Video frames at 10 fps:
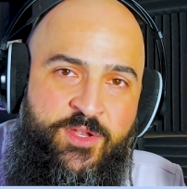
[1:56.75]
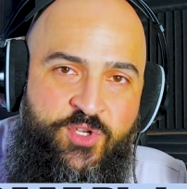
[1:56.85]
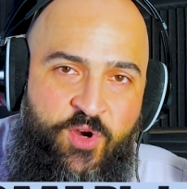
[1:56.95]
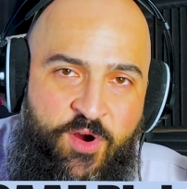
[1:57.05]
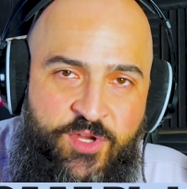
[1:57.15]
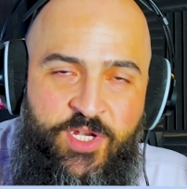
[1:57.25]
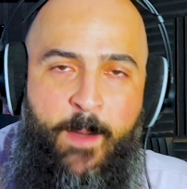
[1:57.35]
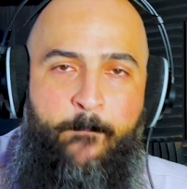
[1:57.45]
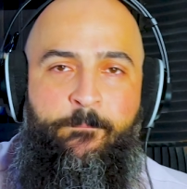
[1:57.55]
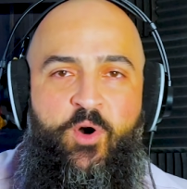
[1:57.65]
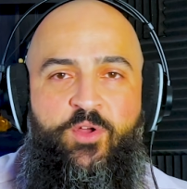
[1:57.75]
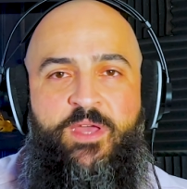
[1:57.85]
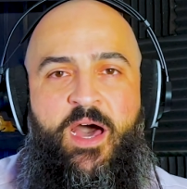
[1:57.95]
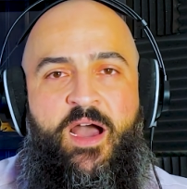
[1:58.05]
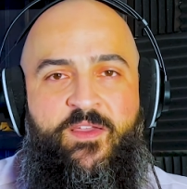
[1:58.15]
Georgia
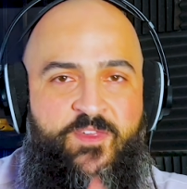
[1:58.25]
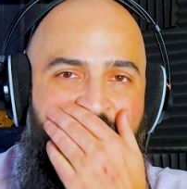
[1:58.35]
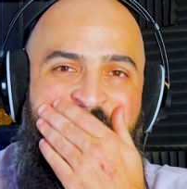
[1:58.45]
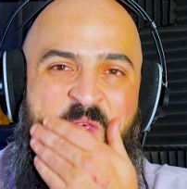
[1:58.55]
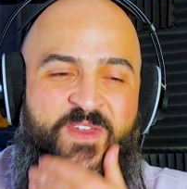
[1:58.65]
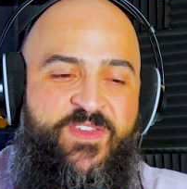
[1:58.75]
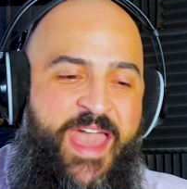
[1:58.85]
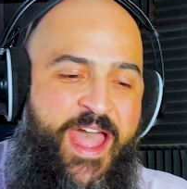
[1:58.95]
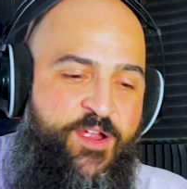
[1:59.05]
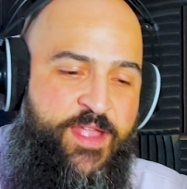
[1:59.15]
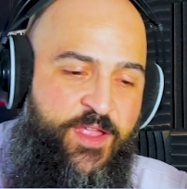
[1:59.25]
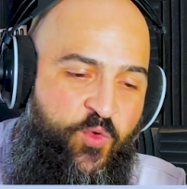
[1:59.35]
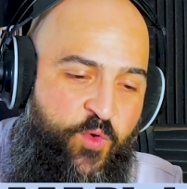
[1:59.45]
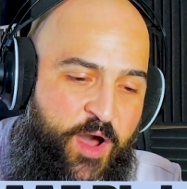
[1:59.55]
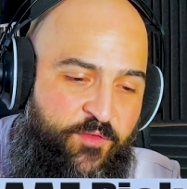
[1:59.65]
Bulldogs this Saturday,
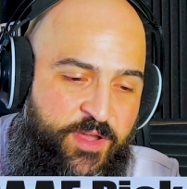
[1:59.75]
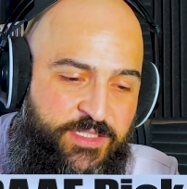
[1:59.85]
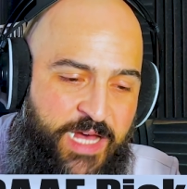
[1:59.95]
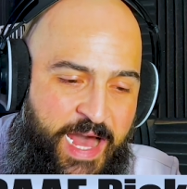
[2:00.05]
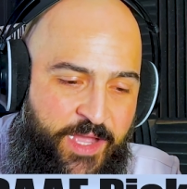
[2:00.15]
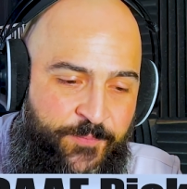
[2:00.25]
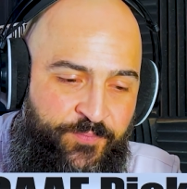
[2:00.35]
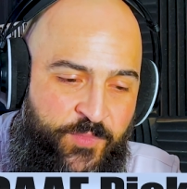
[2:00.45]
twelve o'clock.